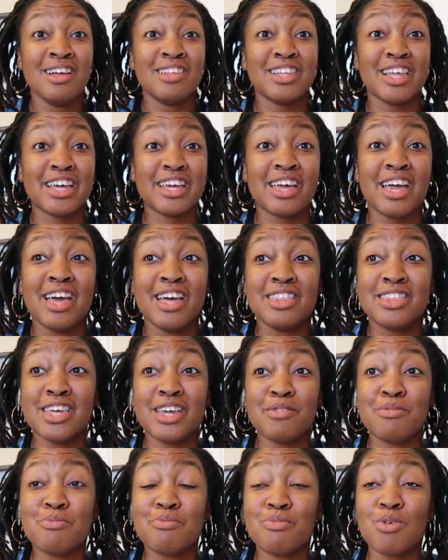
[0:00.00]
Like,
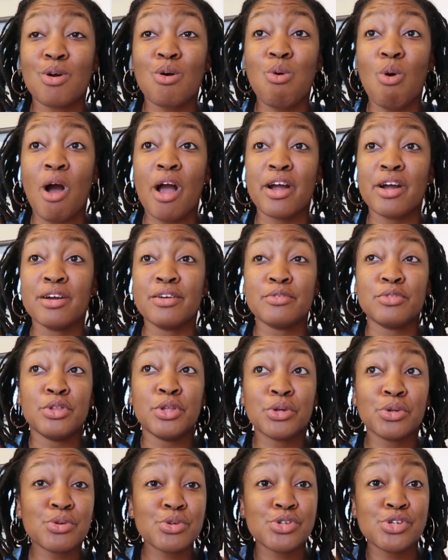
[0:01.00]
they require
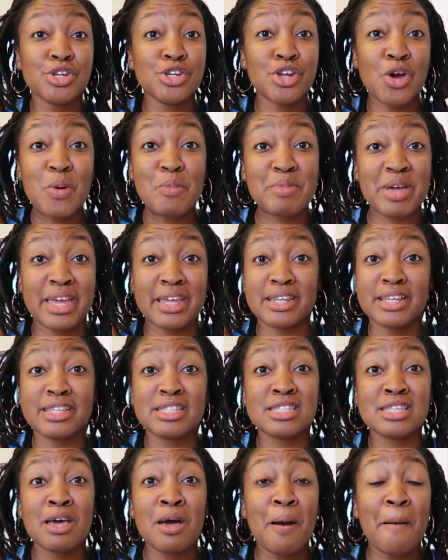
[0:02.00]
little to no
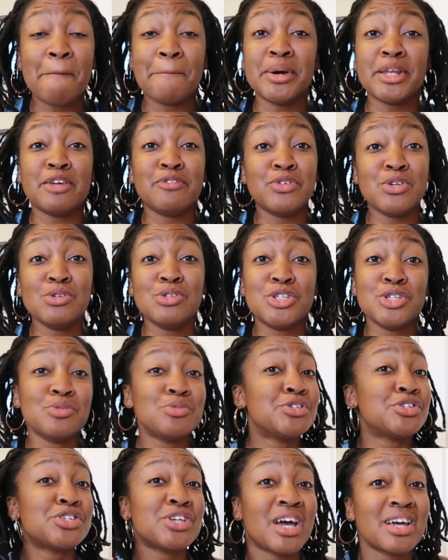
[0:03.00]
maintenance, but if you
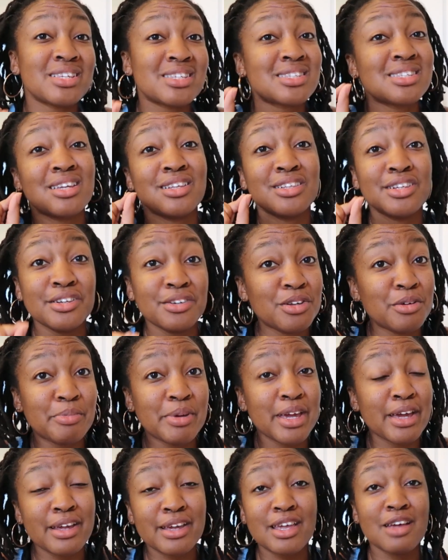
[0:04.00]
do just a little
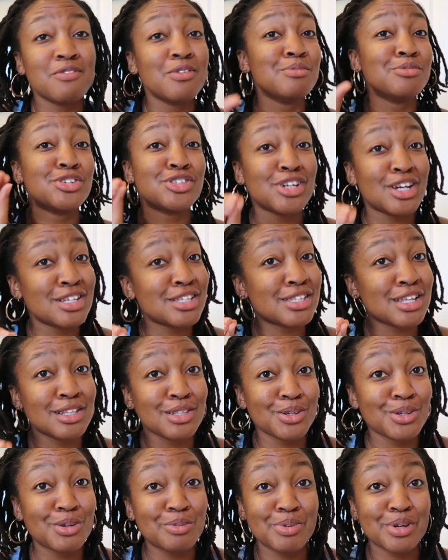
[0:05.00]
bit, give them just a
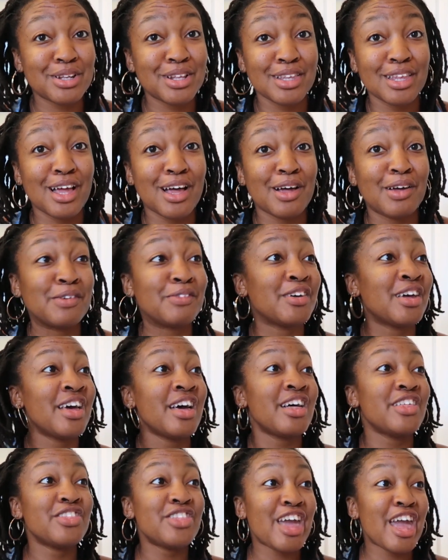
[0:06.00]
little bit of love,
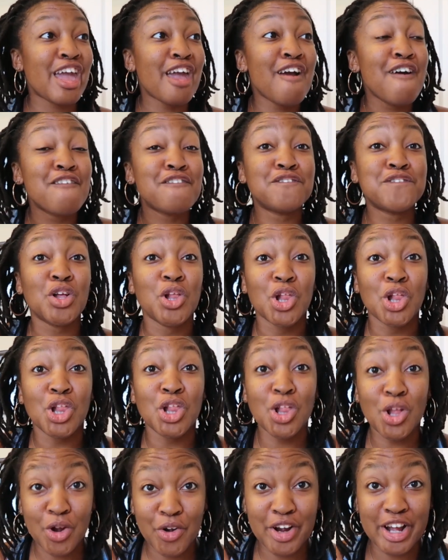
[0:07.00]
they
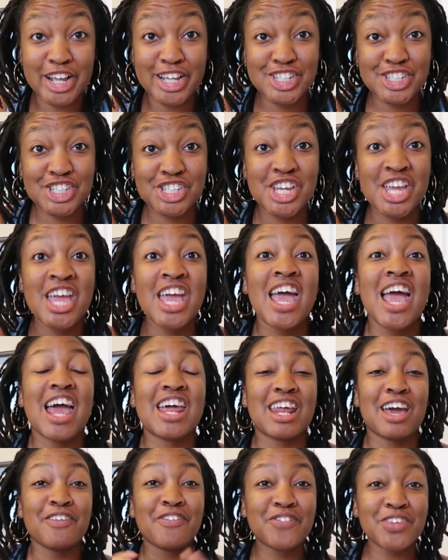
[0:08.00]
flourish.
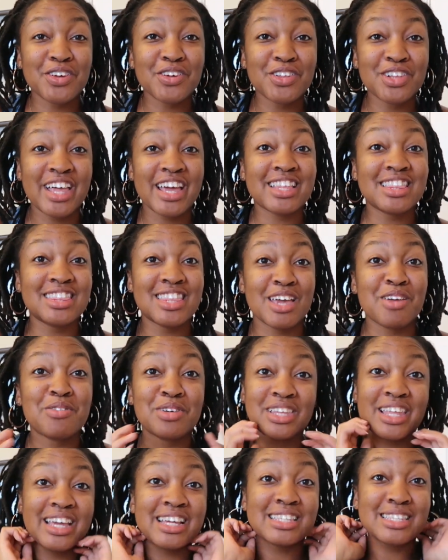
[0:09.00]
And I feel like they
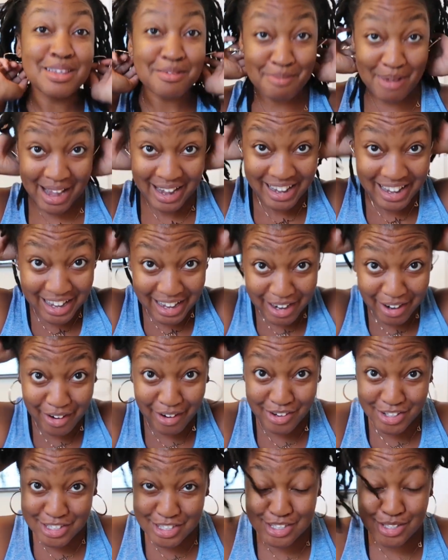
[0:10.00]
relate to my
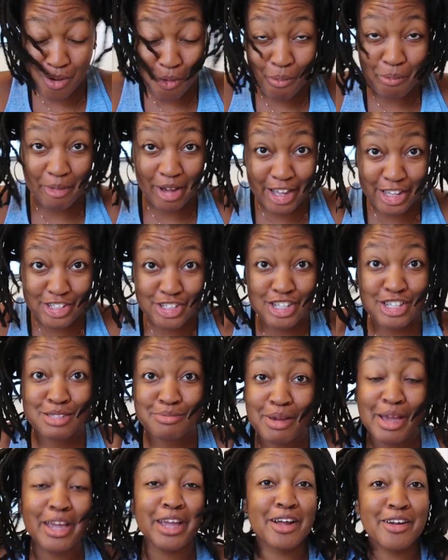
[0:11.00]
hair so much,
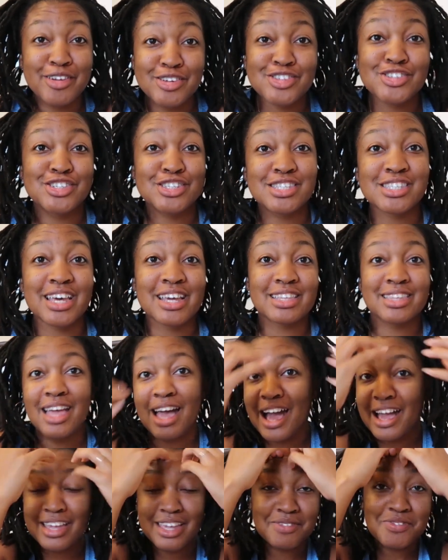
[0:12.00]
because my hair is just like
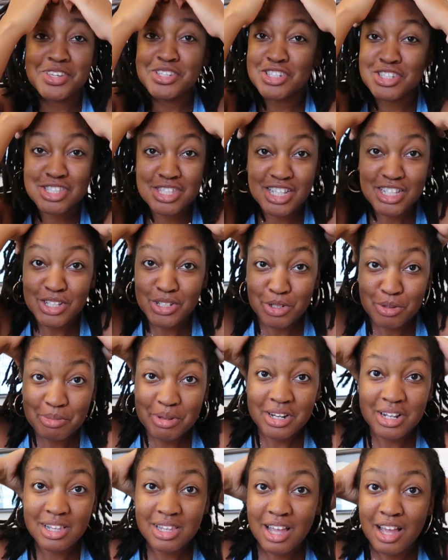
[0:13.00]
that. I give it just a little
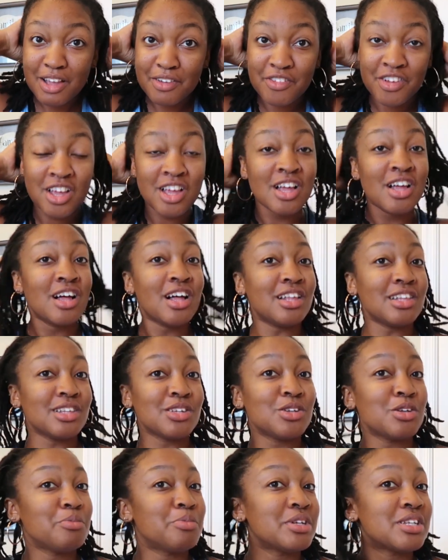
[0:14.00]
bit of love, a
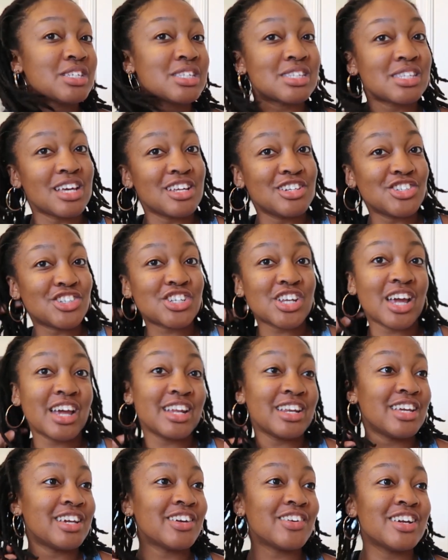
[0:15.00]
little bit of
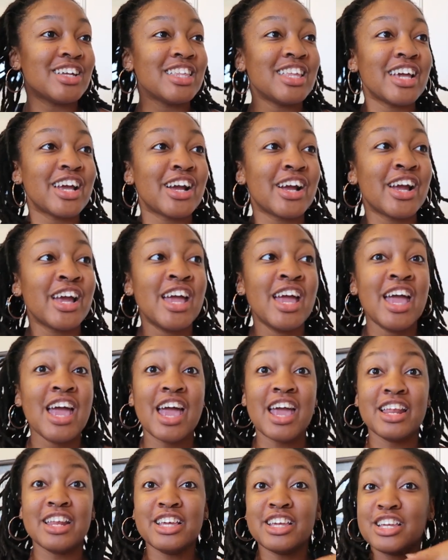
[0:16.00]
sunshine here and there,
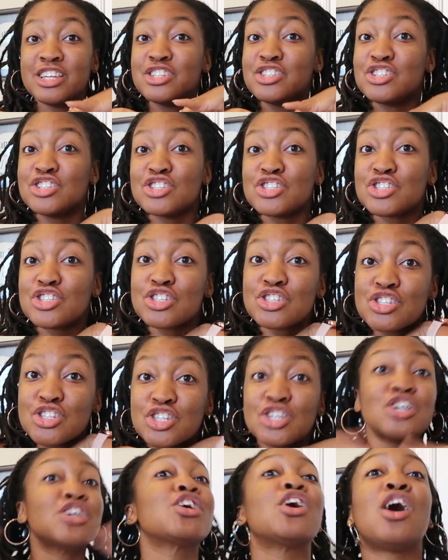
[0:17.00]
and it just
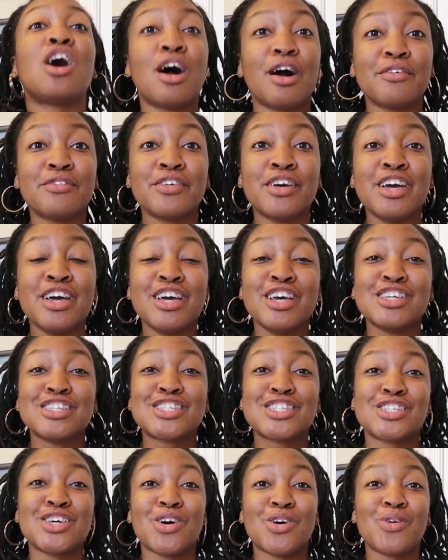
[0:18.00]
took off.
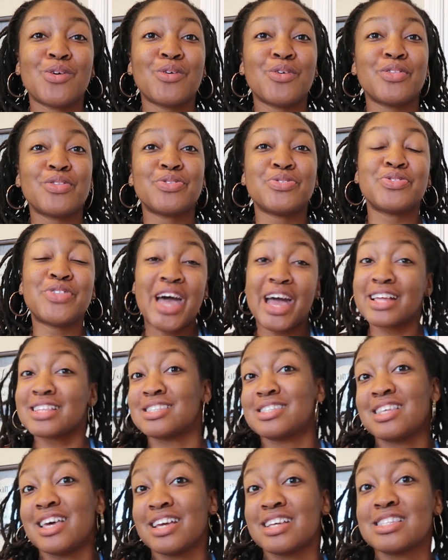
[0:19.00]
So
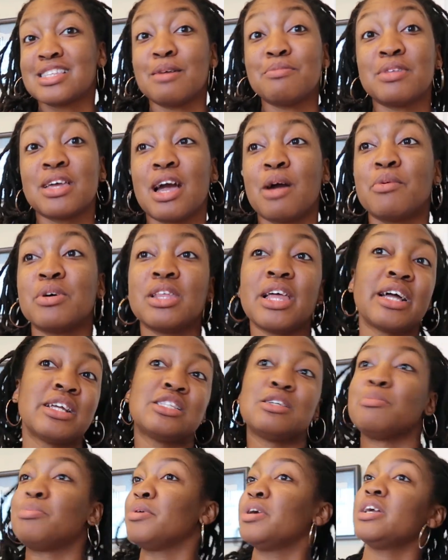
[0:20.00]
that's like something I would
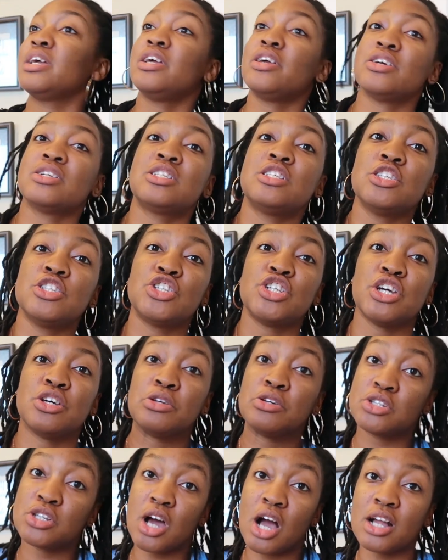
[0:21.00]
like to bring here to the
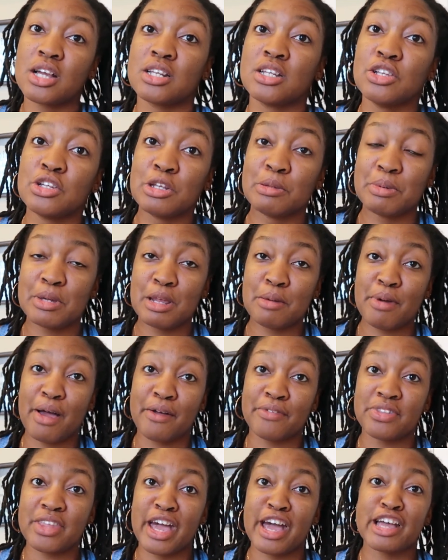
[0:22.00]
channel, talking a little bit
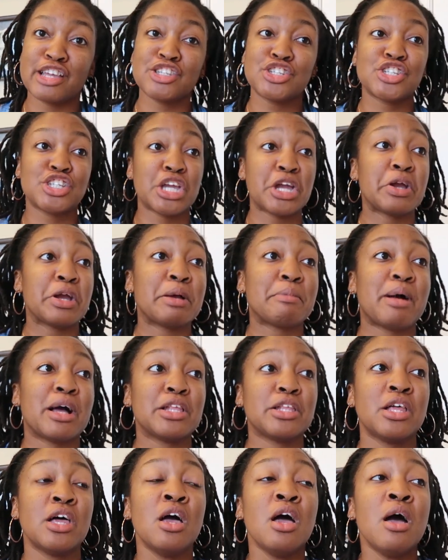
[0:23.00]
about that, sharing
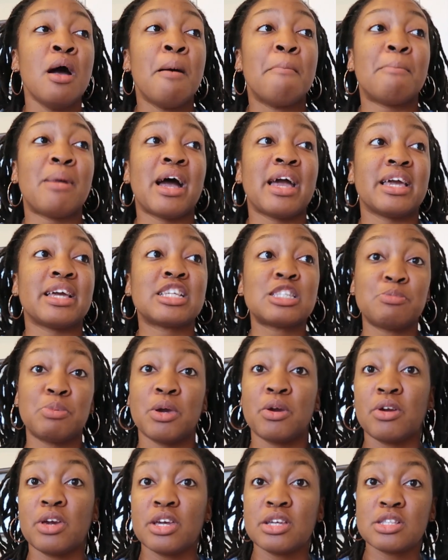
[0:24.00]
my
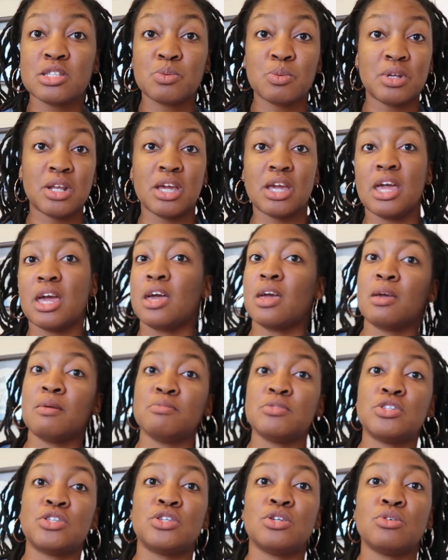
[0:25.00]
experience when it
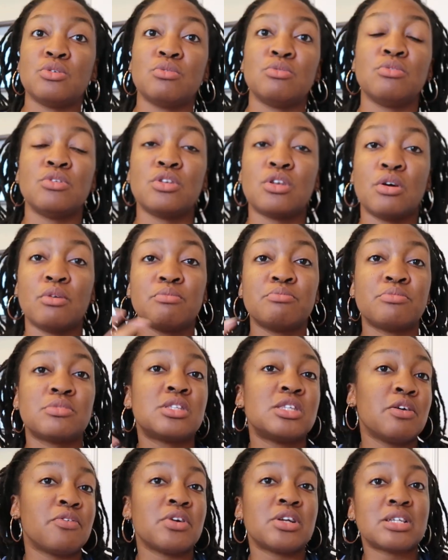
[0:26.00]
came to, you know,
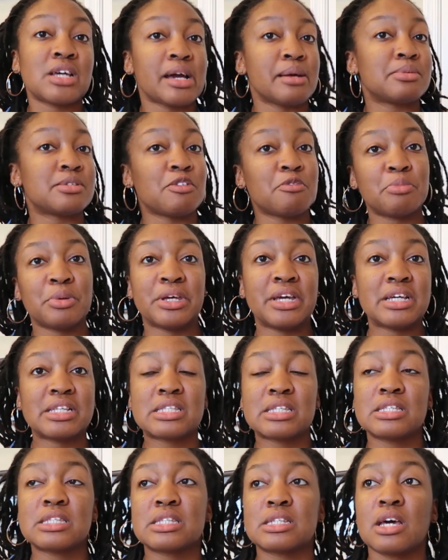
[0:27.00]
different types of
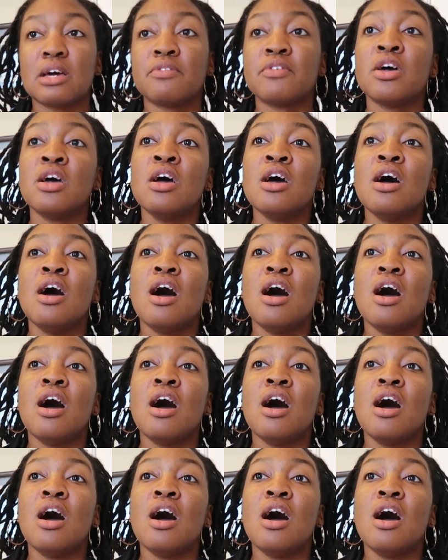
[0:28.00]
plants and stuff.